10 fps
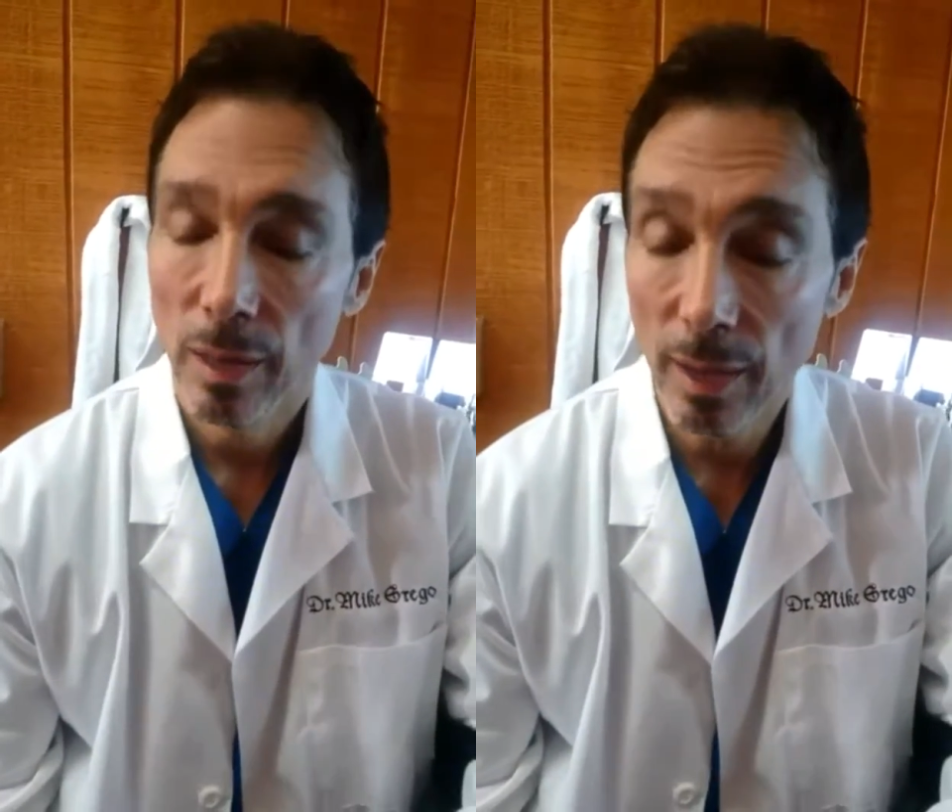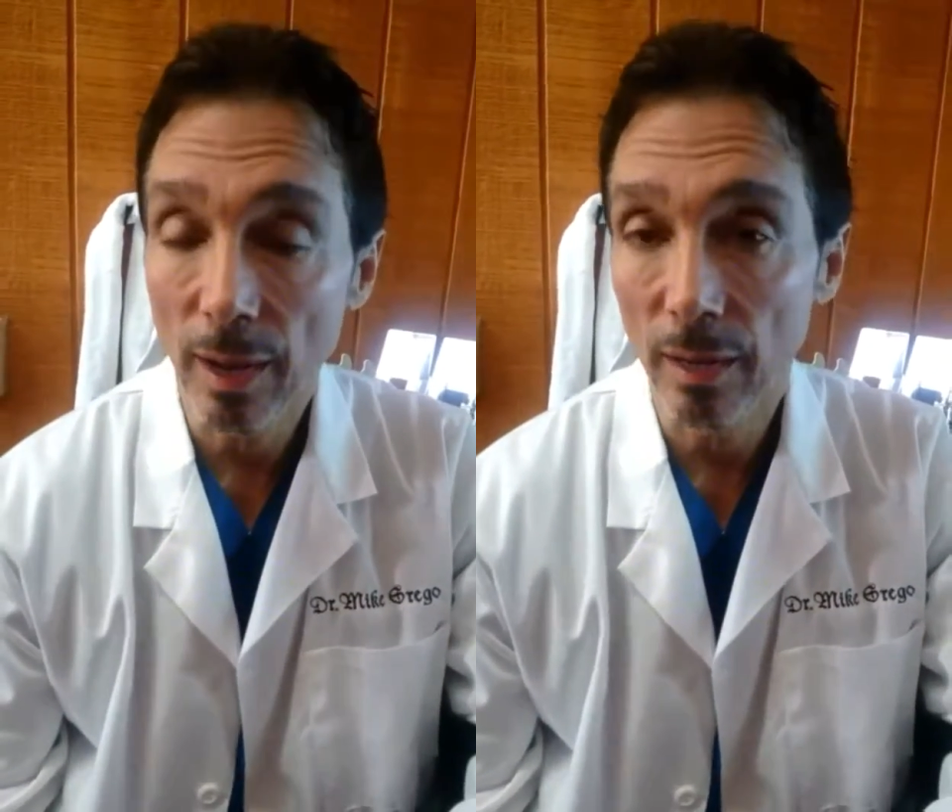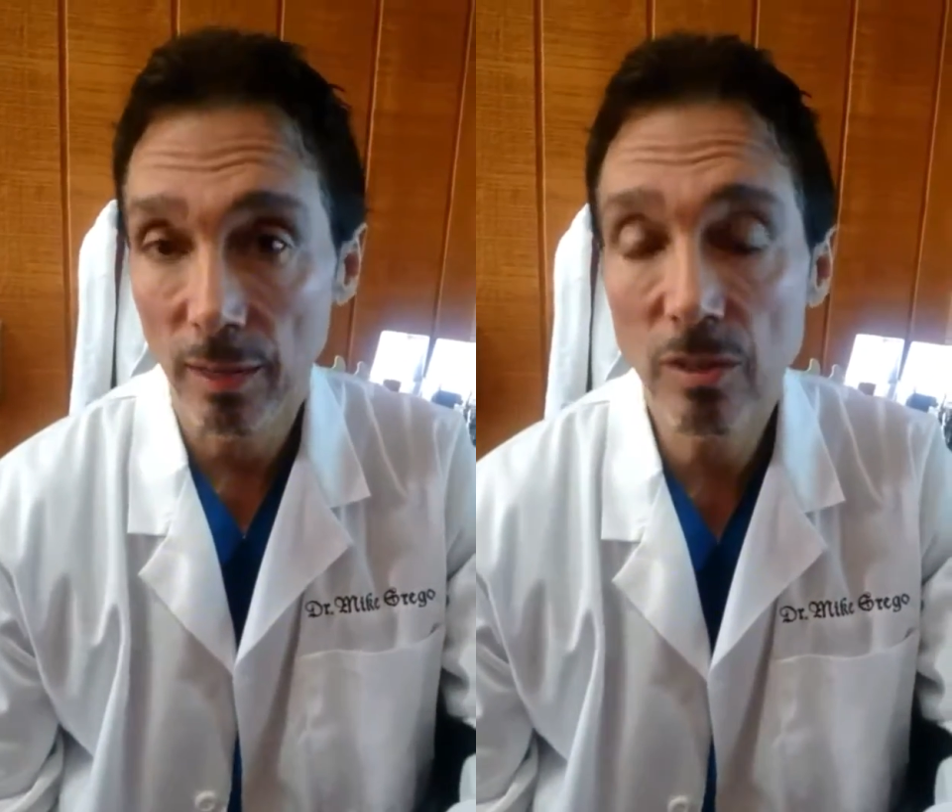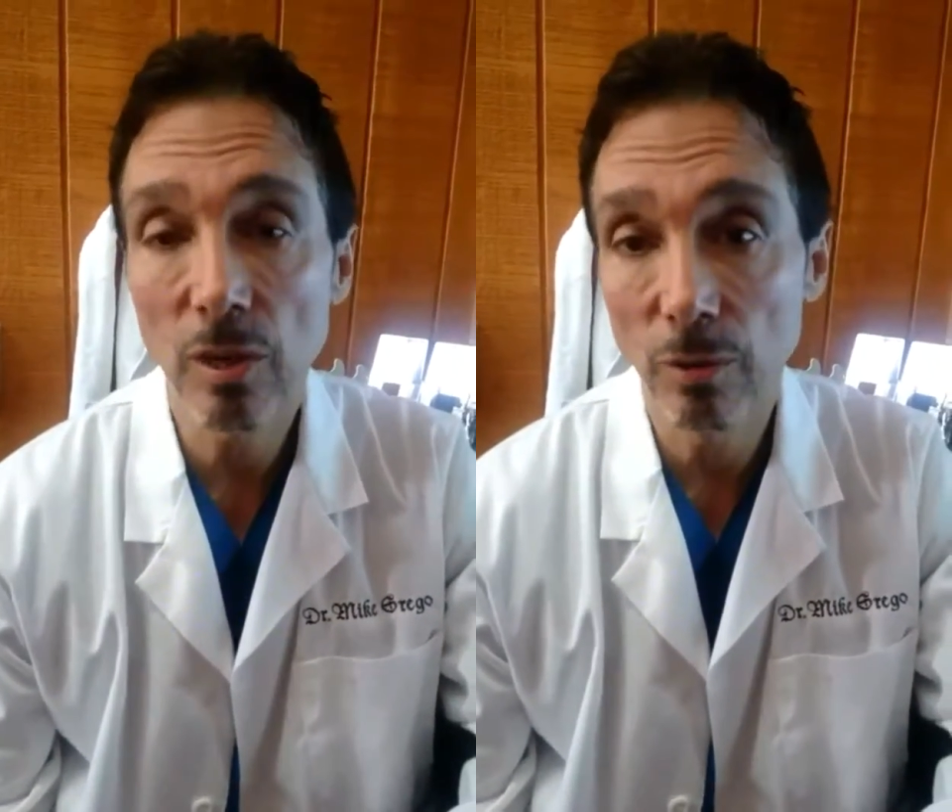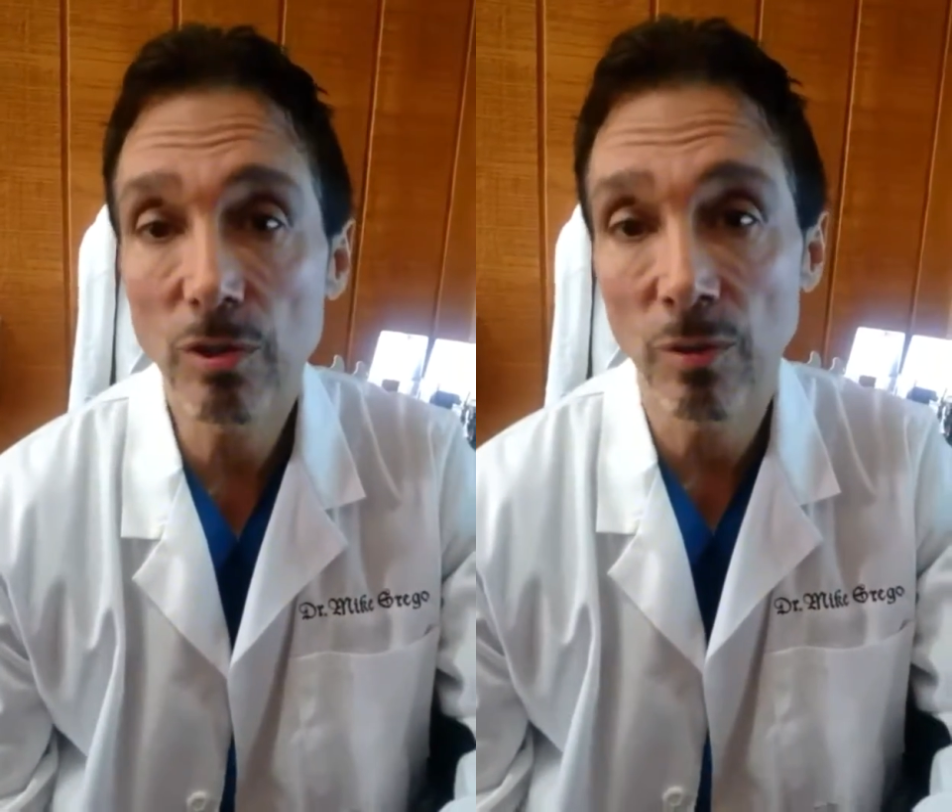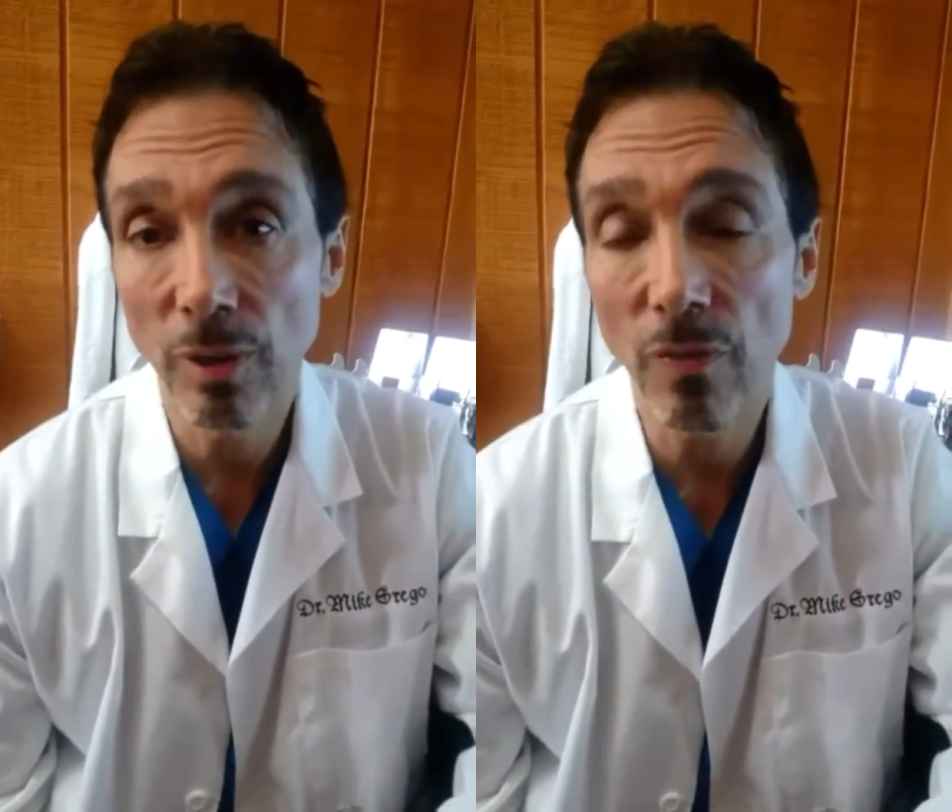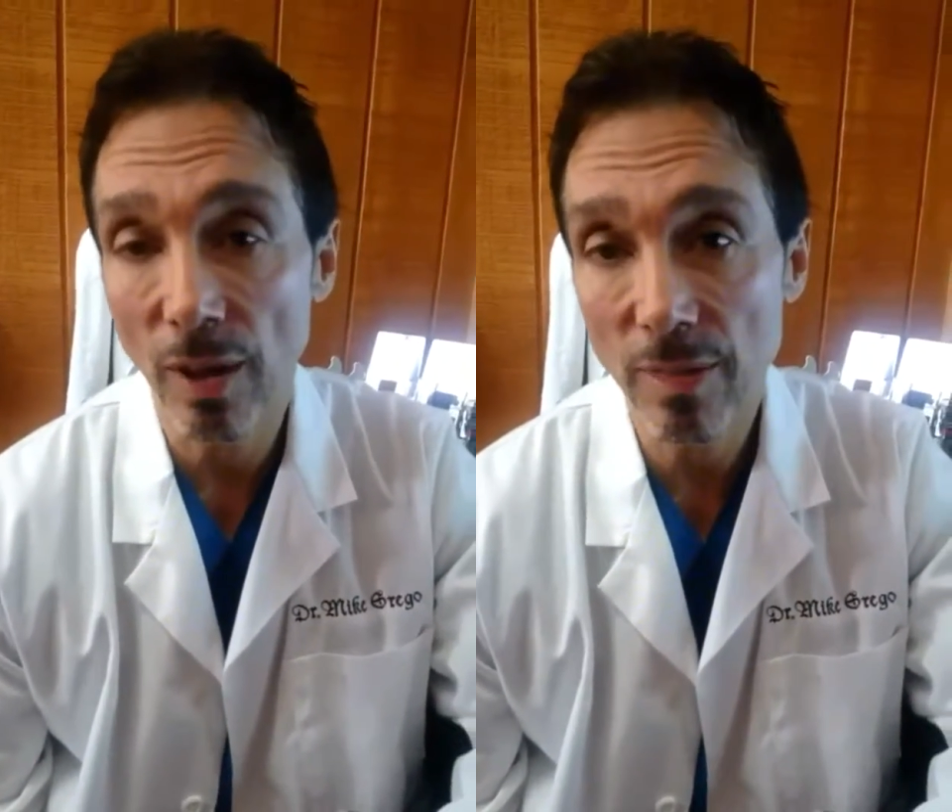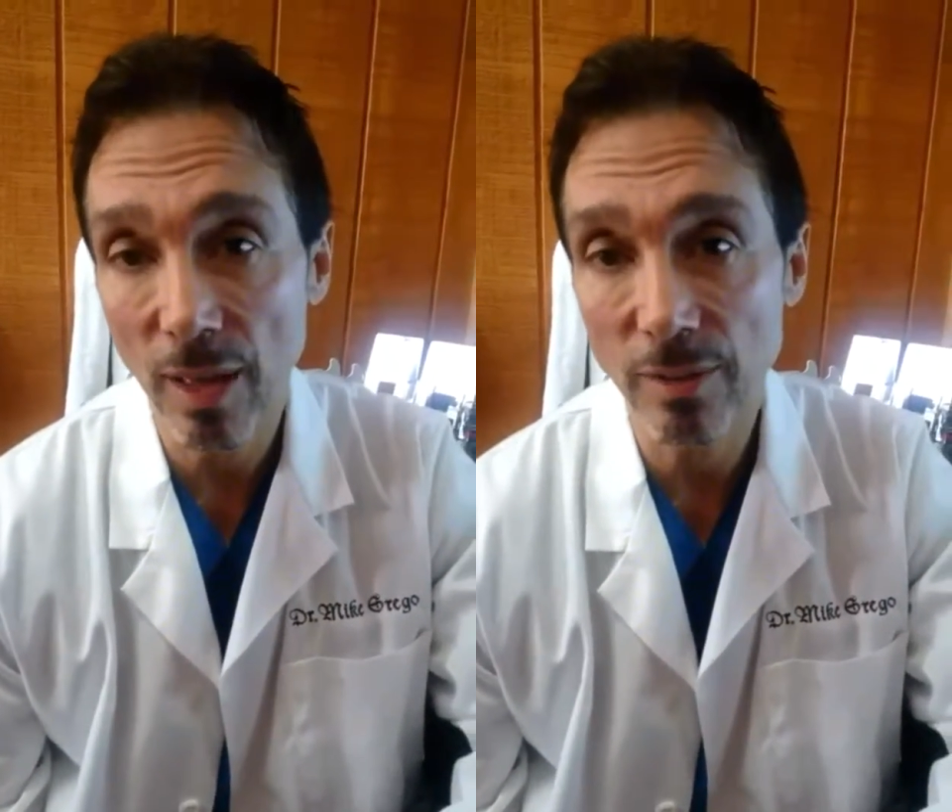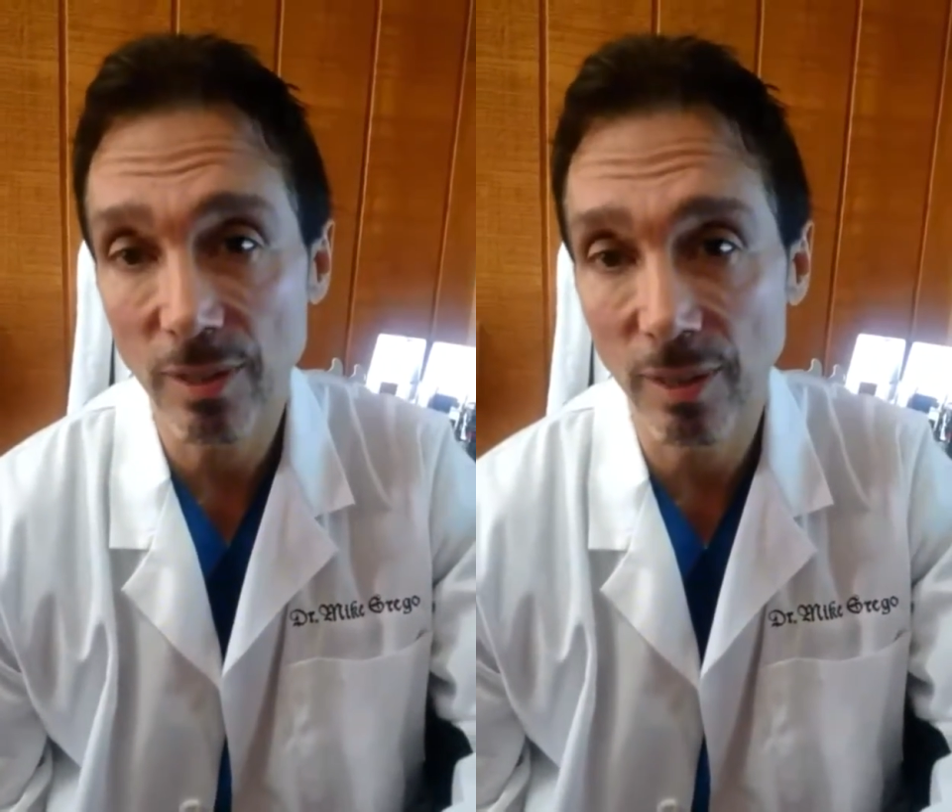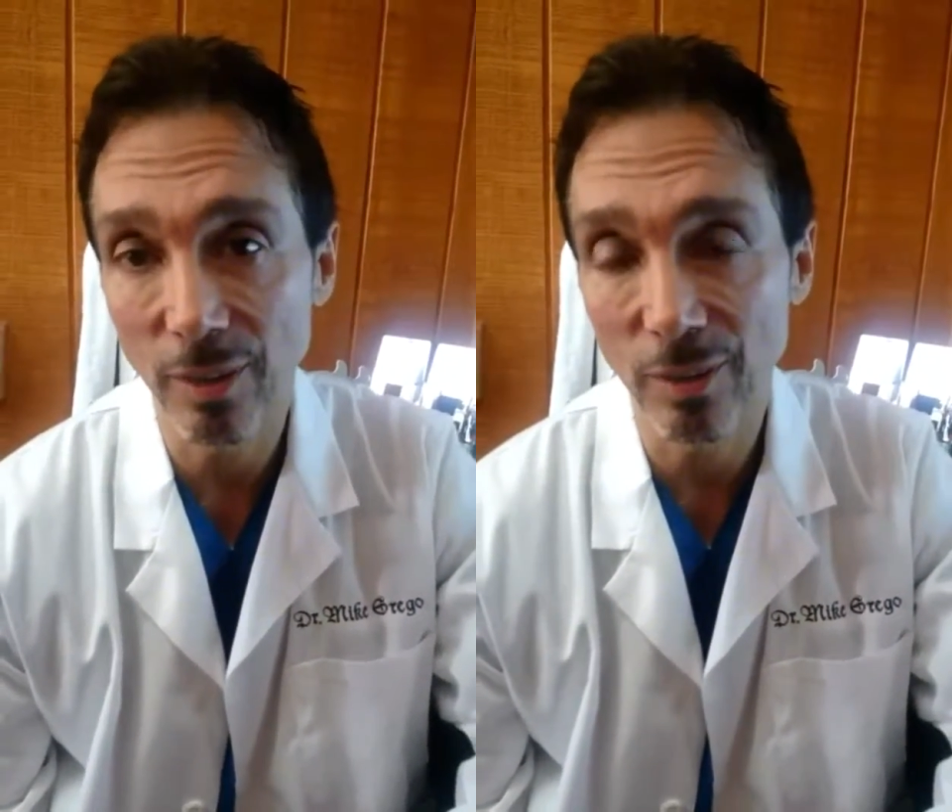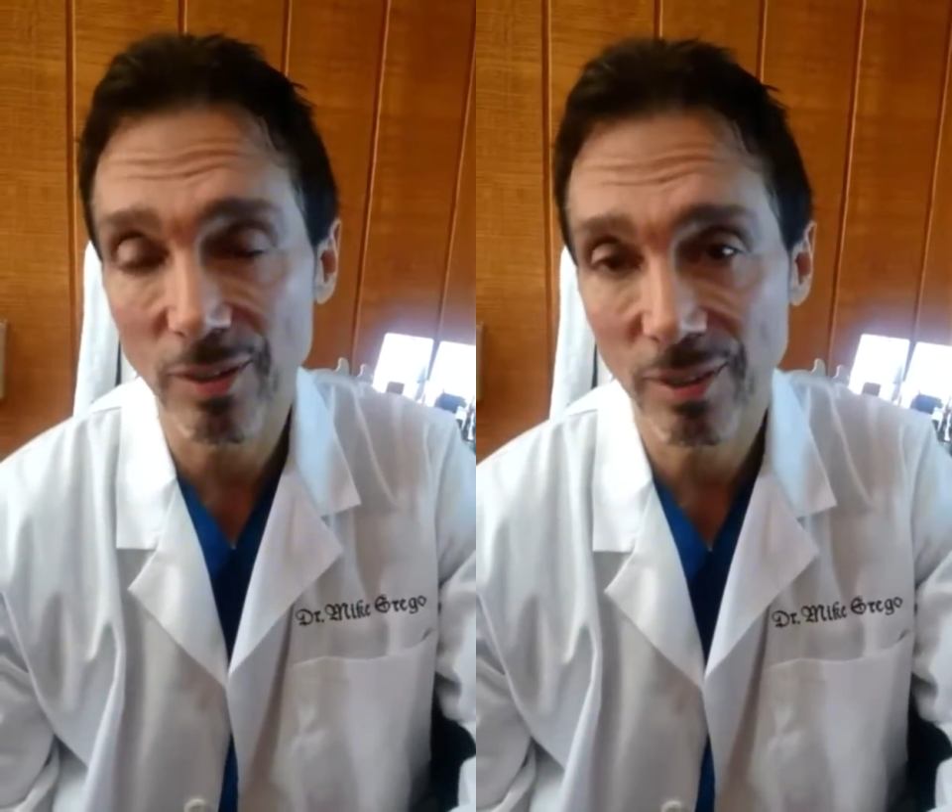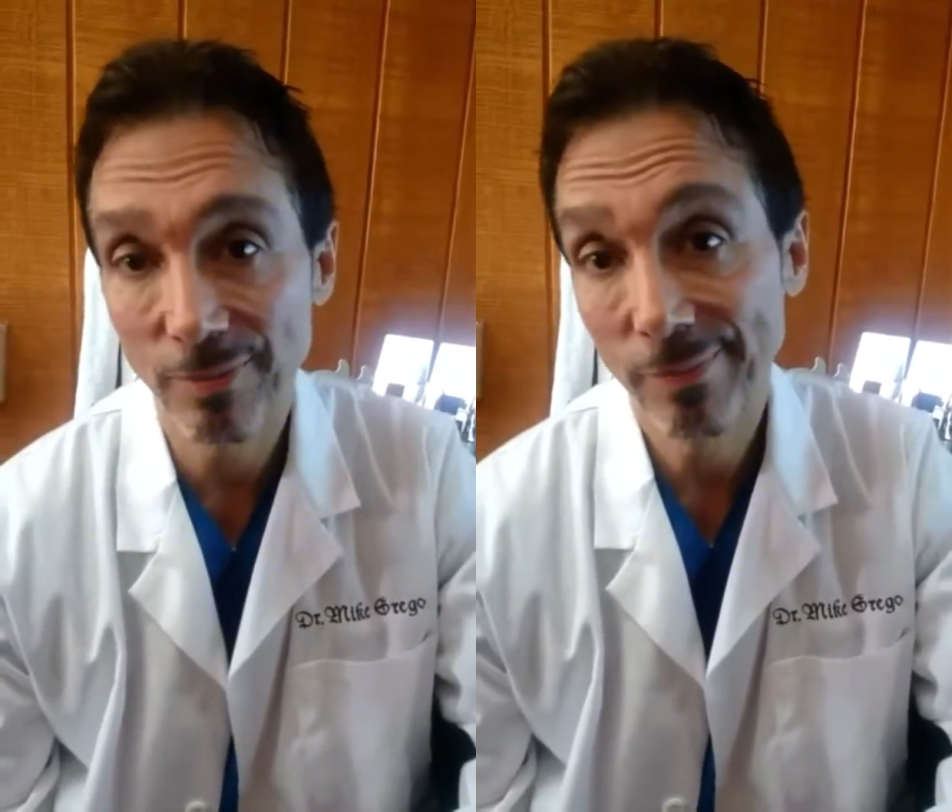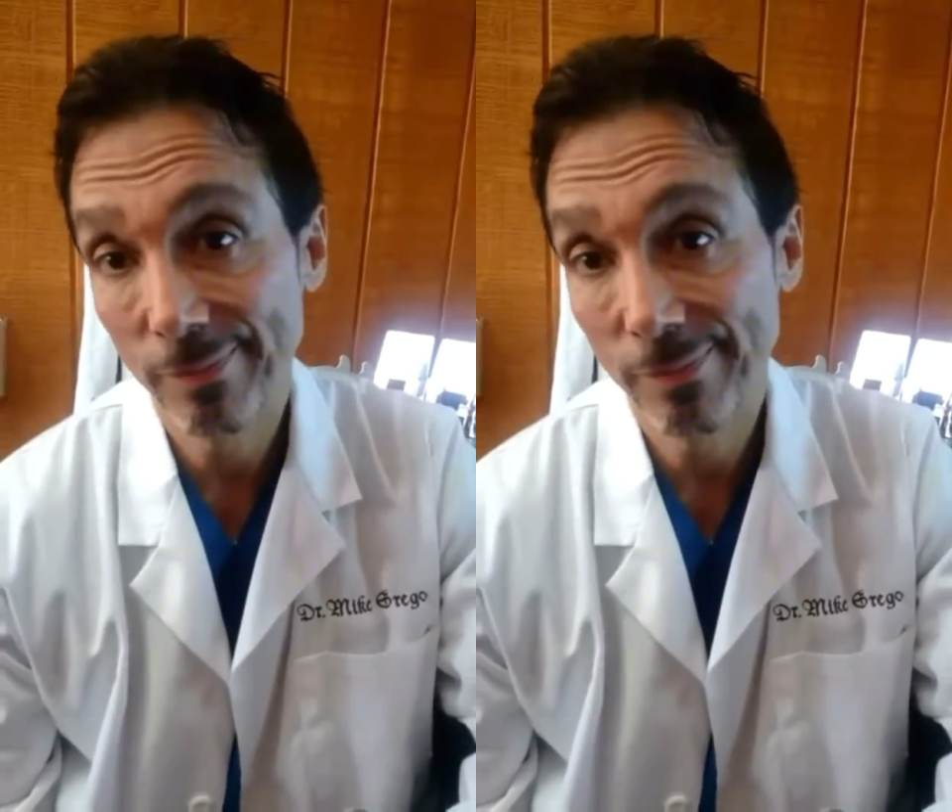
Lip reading: Yeah, and so is 25,000 years.